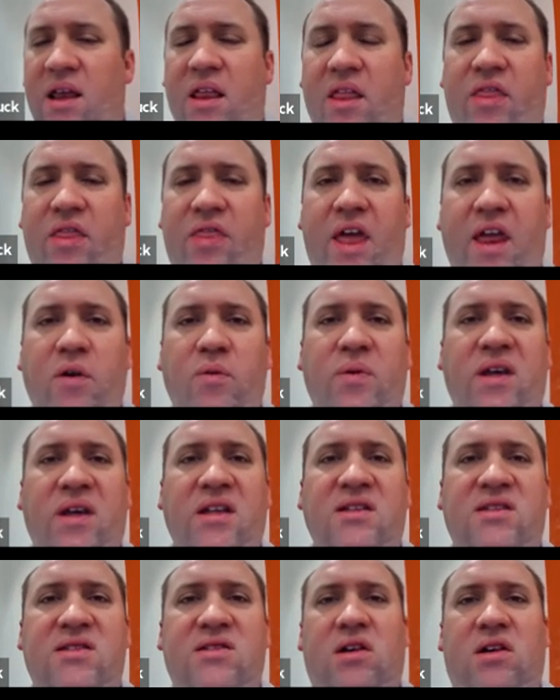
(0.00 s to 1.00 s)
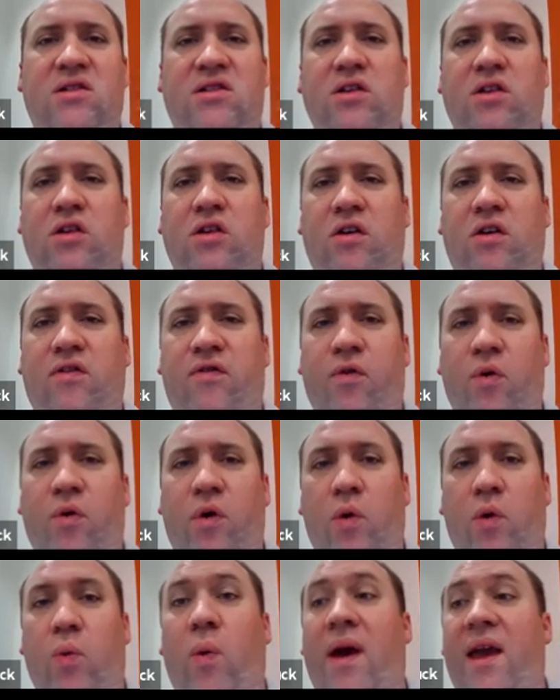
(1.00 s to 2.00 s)
then we can start to look
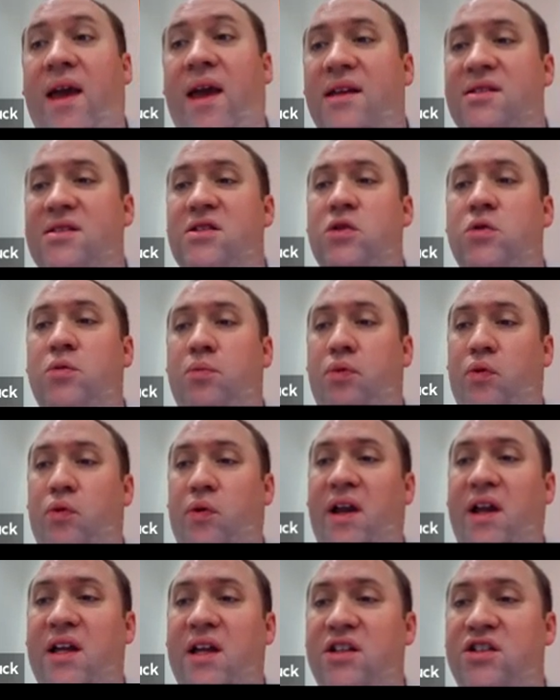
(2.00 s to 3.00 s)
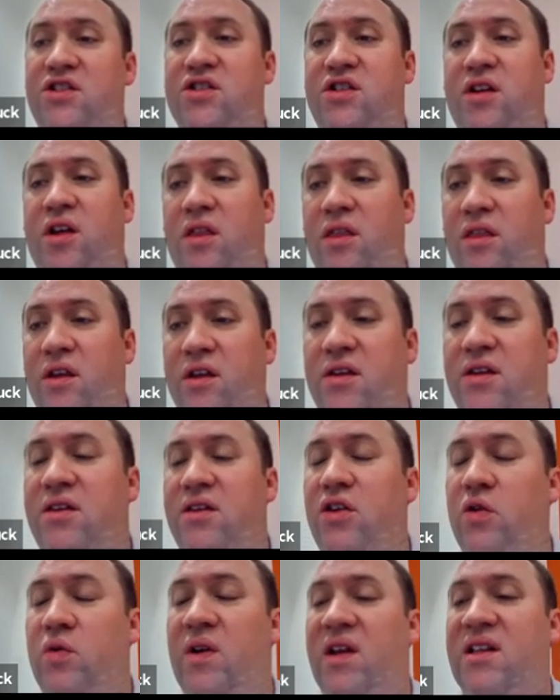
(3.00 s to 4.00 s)
for ways to bridge the
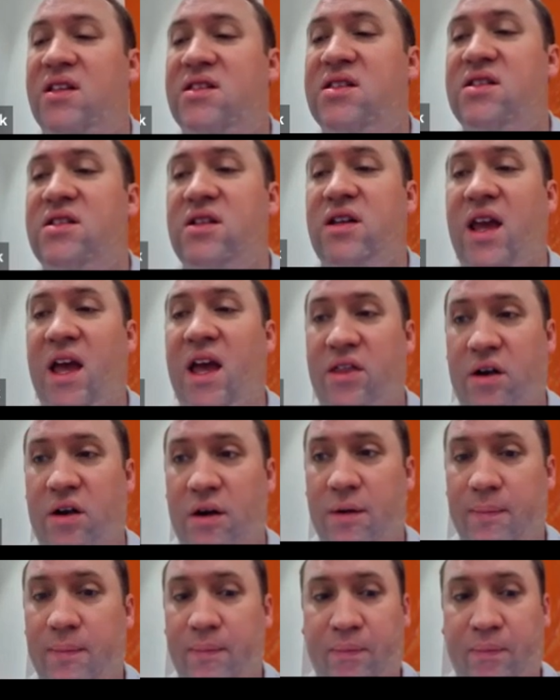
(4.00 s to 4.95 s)
units together.